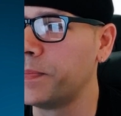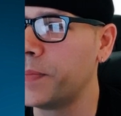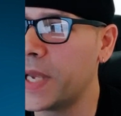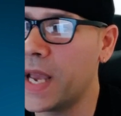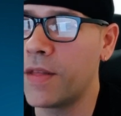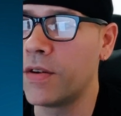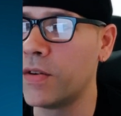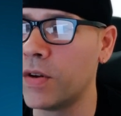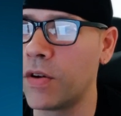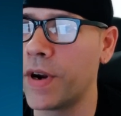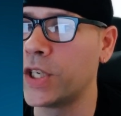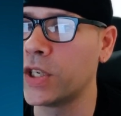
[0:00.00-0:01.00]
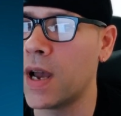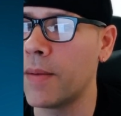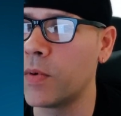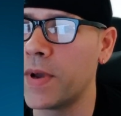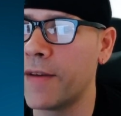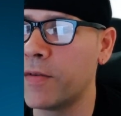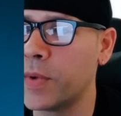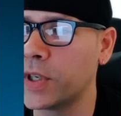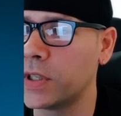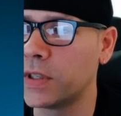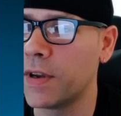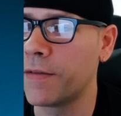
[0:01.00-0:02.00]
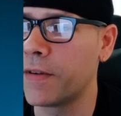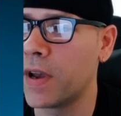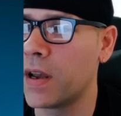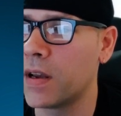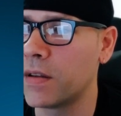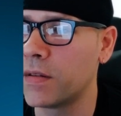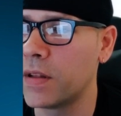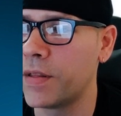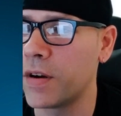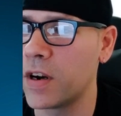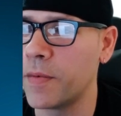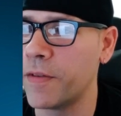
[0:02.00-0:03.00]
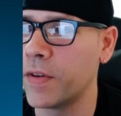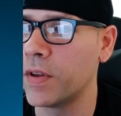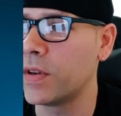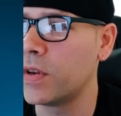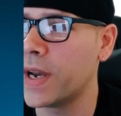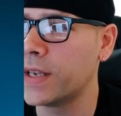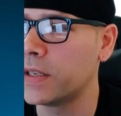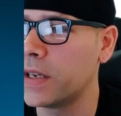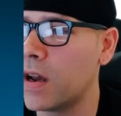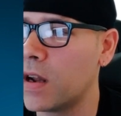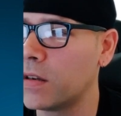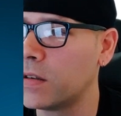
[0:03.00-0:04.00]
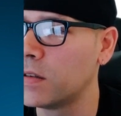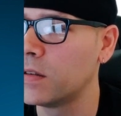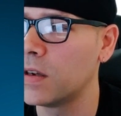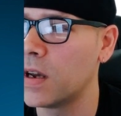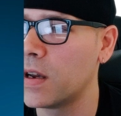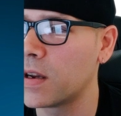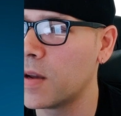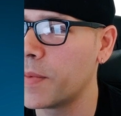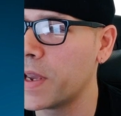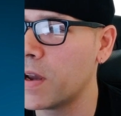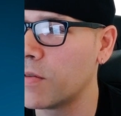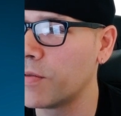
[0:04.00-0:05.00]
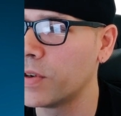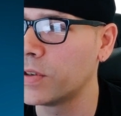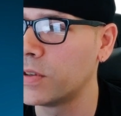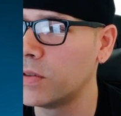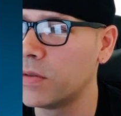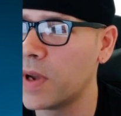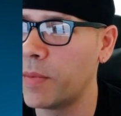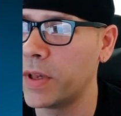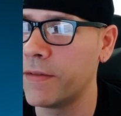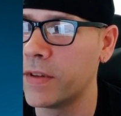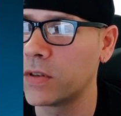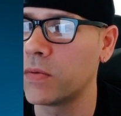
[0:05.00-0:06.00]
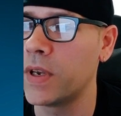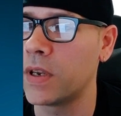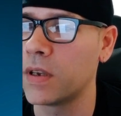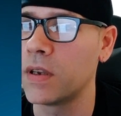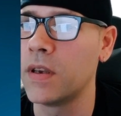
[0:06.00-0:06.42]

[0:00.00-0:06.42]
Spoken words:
But yeah, they're doing a great job, and we have a bunch of stuff that they're going to be filling you guys in on coming out real soon, I believe this week.